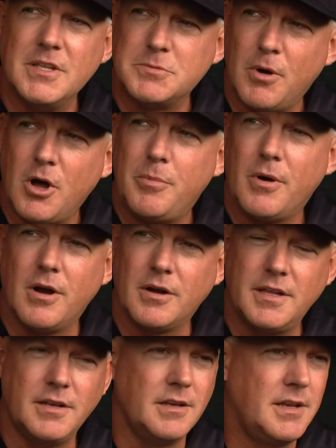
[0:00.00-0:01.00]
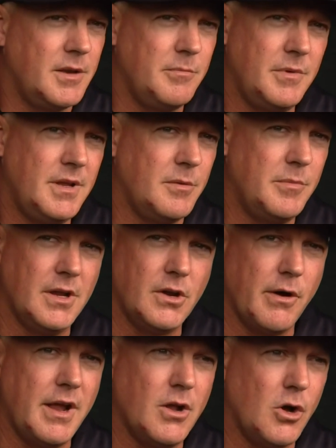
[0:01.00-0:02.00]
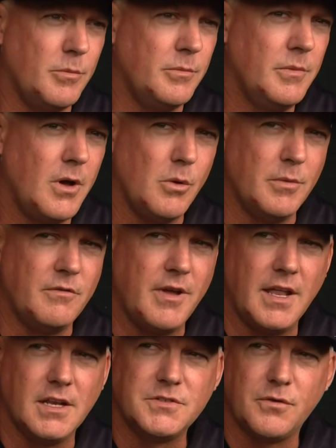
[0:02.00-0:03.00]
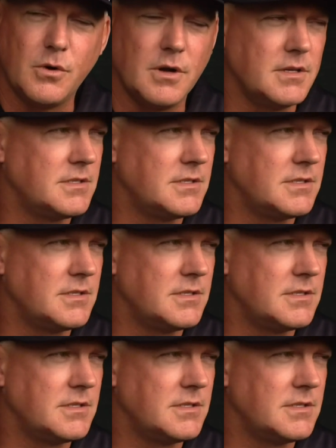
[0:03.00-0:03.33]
this ballpark can, can, can be a great home, home advantage for